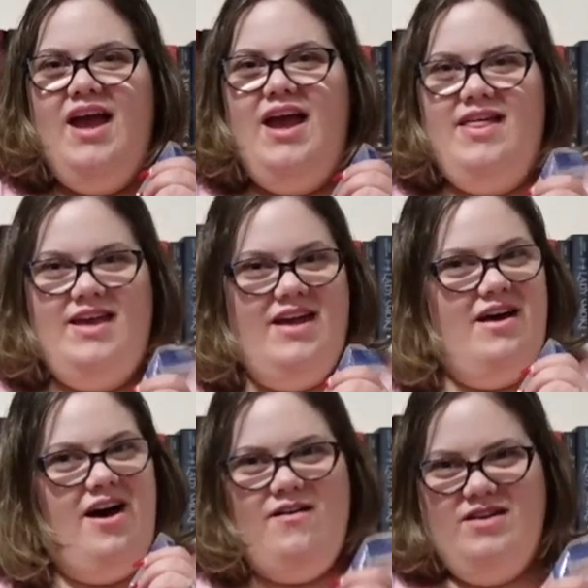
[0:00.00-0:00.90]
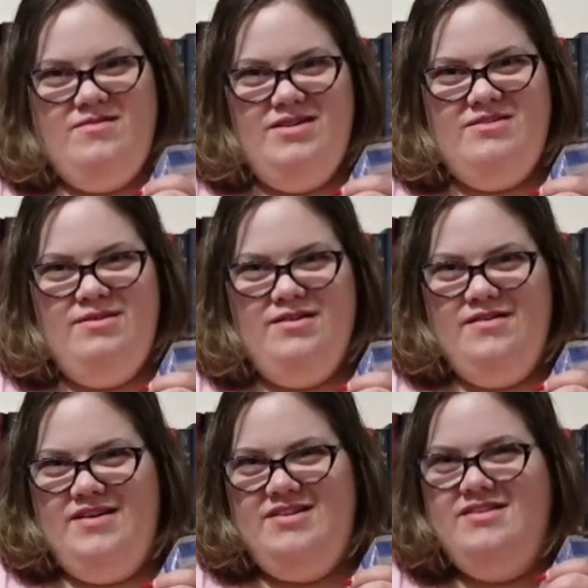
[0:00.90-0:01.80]
And that always makes me
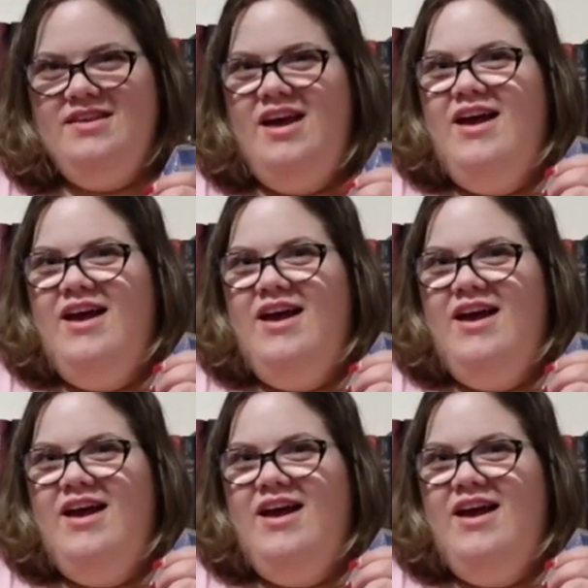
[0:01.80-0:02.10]
nervous.